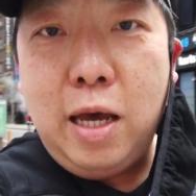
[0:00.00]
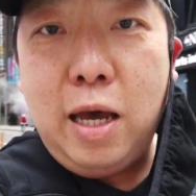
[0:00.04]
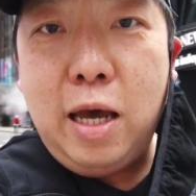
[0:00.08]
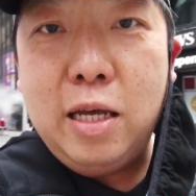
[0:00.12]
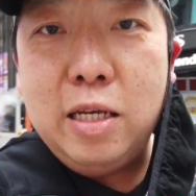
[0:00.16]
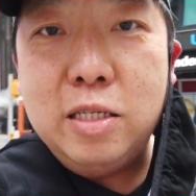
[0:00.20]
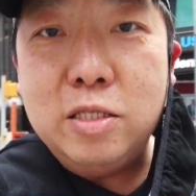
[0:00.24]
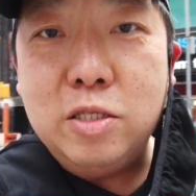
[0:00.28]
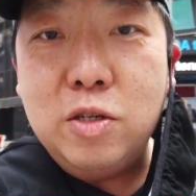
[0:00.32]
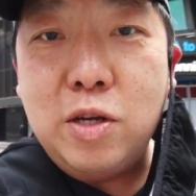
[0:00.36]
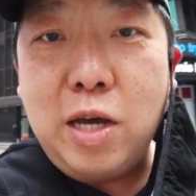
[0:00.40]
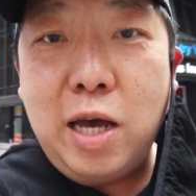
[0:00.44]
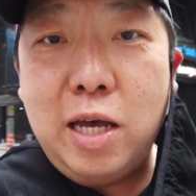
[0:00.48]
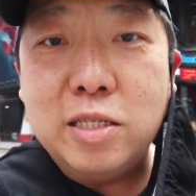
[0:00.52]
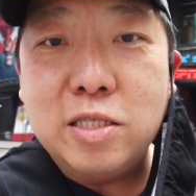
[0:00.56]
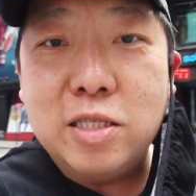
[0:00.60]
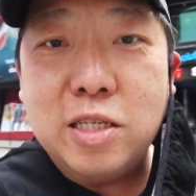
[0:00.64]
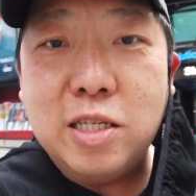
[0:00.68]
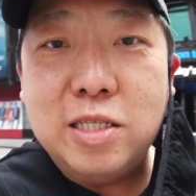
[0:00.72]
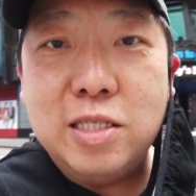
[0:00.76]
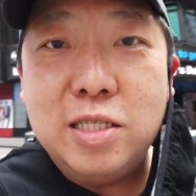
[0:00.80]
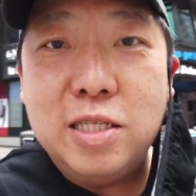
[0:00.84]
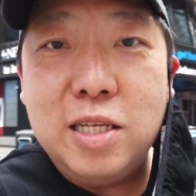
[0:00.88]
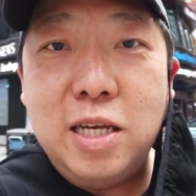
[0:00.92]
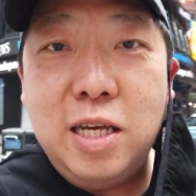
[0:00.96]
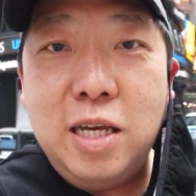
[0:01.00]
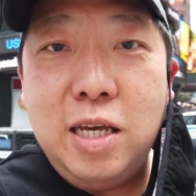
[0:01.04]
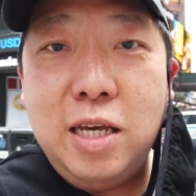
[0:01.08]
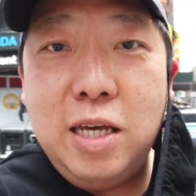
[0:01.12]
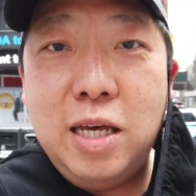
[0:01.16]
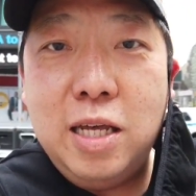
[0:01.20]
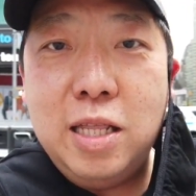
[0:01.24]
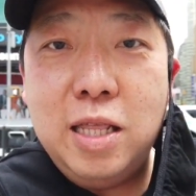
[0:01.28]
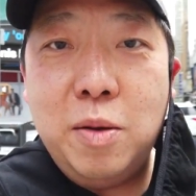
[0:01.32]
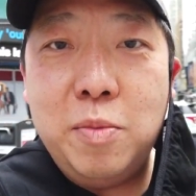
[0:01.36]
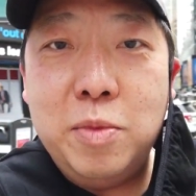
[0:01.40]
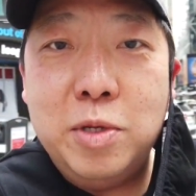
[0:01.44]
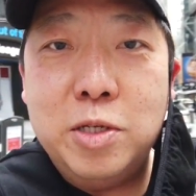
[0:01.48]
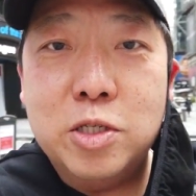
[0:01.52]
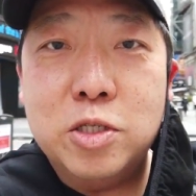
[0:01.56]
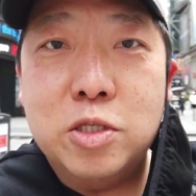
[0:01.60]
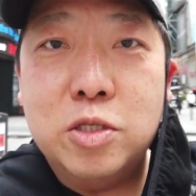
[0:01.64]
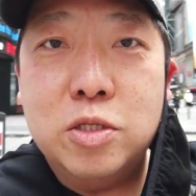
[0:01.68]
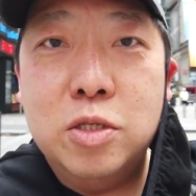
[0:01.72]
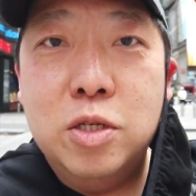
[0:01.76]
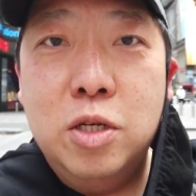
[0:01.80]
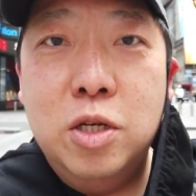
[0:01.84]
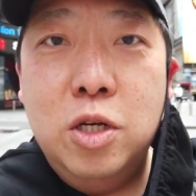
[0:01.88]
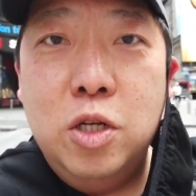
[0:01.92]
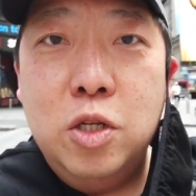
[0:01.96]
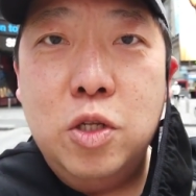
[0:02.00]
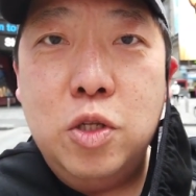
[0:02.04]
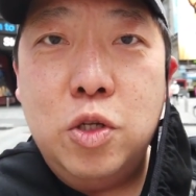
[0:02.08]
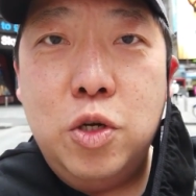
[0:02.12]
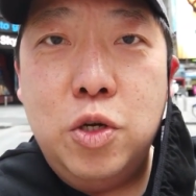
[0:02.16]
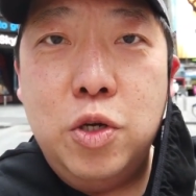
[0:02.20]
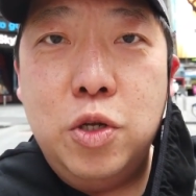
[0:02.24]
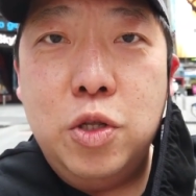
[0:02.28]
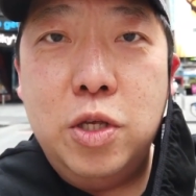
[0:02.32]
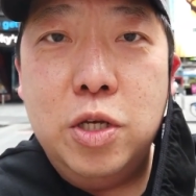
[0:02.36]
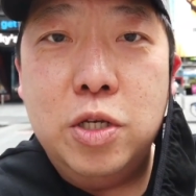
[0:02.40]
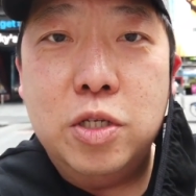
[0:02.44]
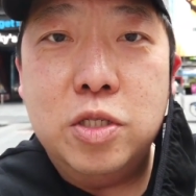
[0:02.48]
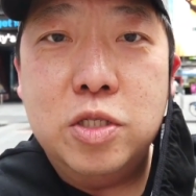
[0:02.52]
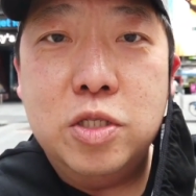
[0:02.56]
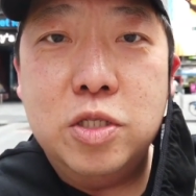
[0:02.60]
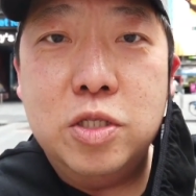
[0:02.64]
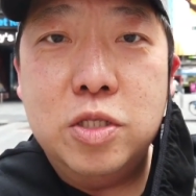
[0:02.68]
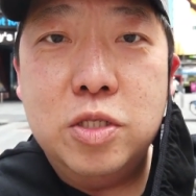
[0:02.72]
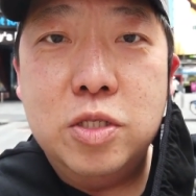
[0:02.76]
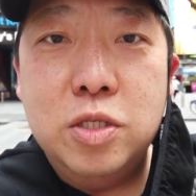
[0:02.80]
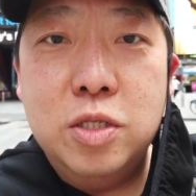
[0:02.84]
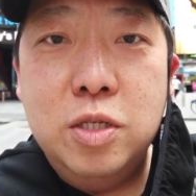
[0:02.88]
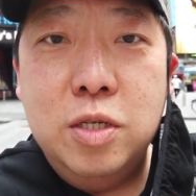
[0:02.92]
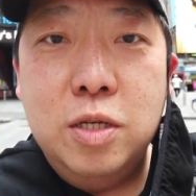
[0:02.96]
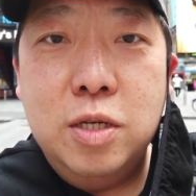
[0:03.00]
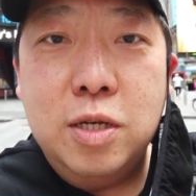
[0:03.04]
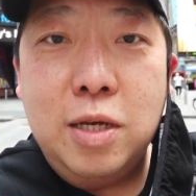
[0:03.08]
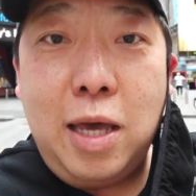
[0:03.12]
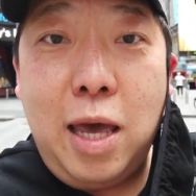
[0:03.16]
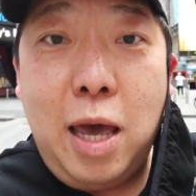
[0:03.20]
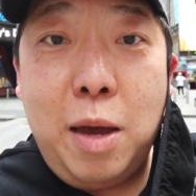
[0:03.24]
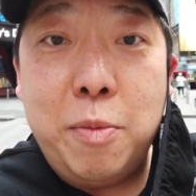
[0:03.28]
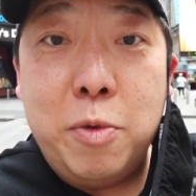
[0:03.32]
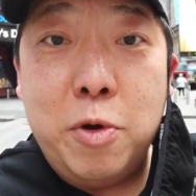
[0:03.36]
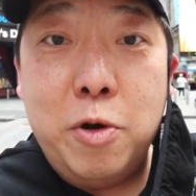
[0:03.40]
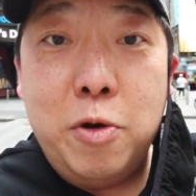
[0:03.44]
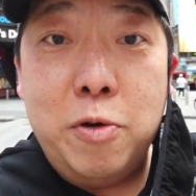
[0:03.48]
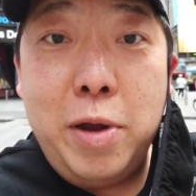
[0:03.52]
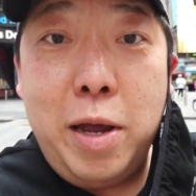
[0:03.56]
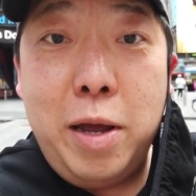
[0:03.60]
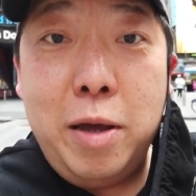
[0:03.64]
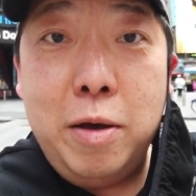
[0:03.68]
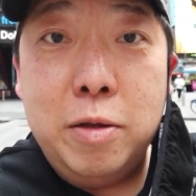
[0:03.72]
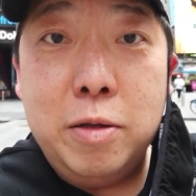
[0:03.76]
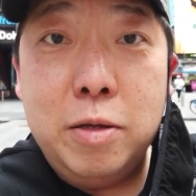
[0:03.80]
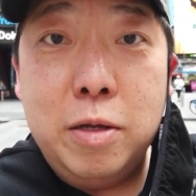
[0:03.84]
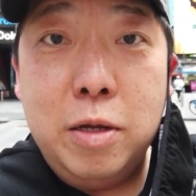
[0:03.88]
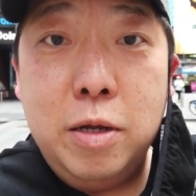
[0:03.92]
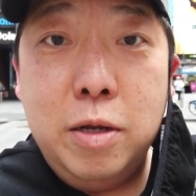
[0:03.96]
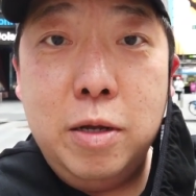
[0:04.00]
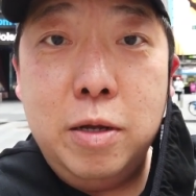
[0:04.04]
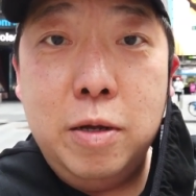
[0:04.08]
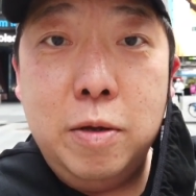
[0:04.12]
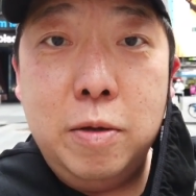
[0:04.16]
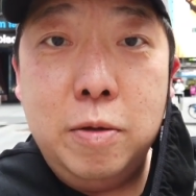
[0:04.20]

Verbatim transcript: as you guys could see, and let me just turn this camera around.